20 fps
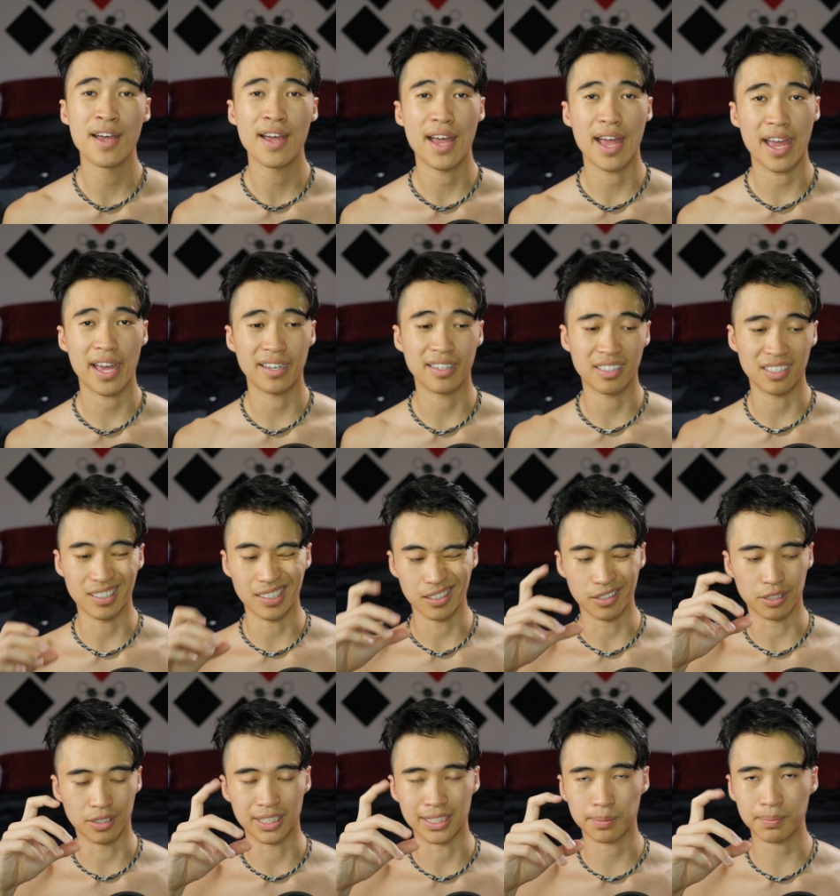and the
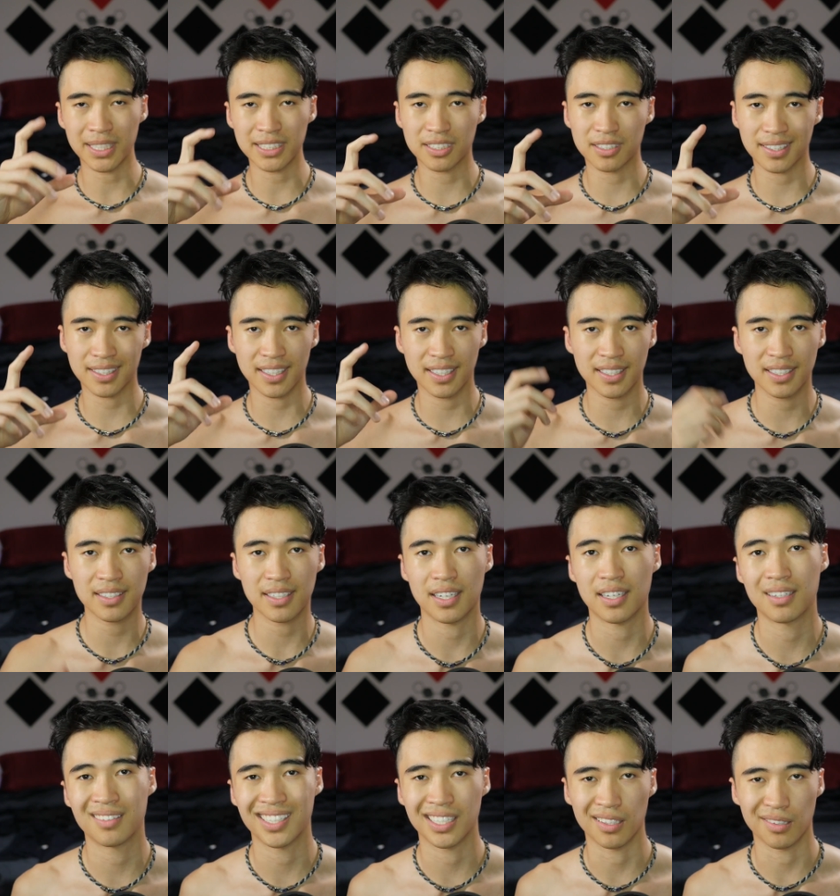little dispenser thing,
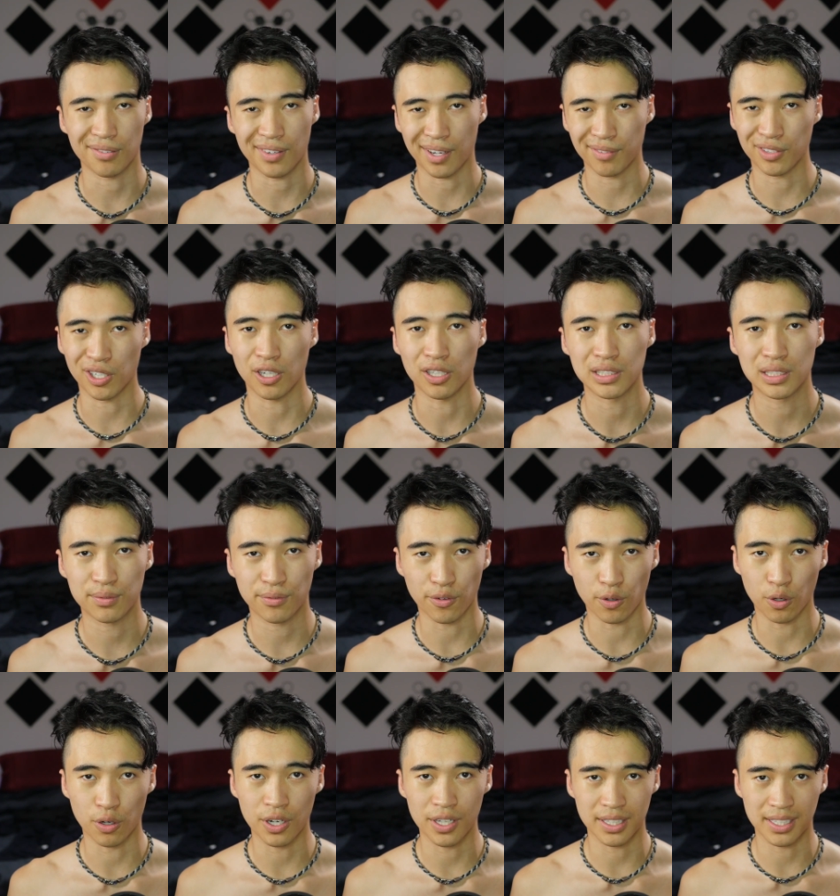and another $5
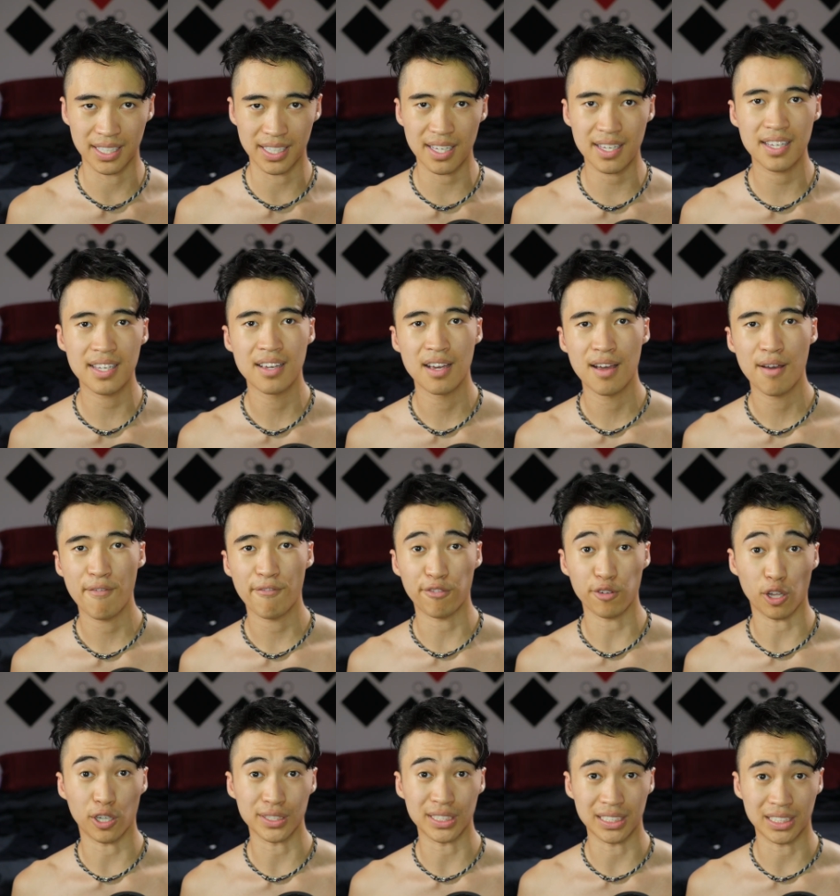for the
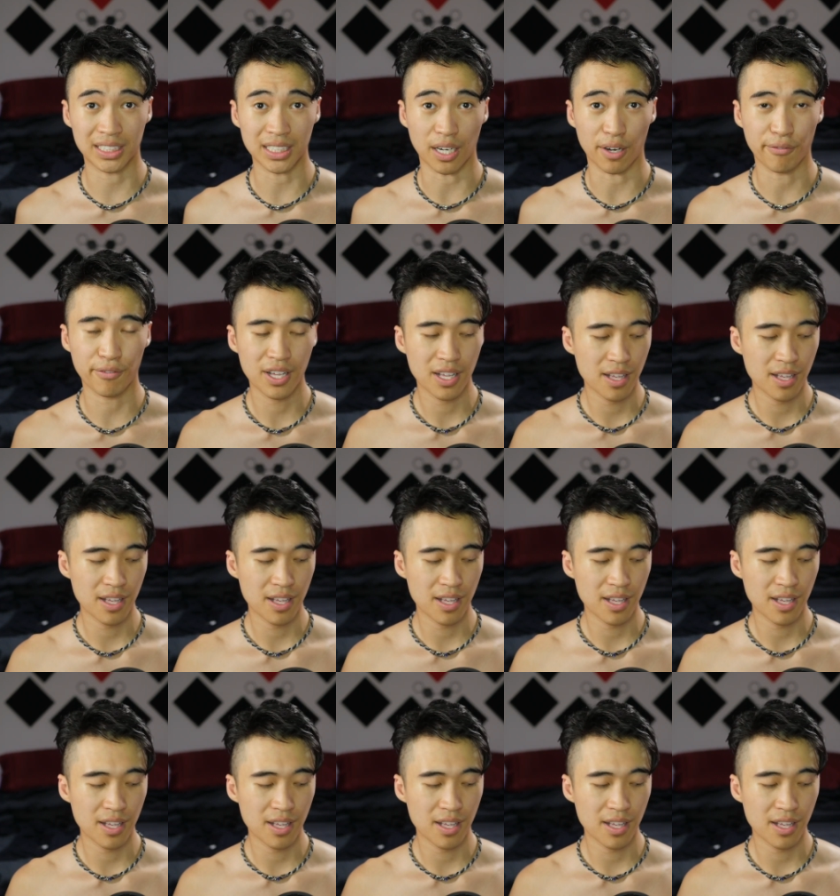floss itself.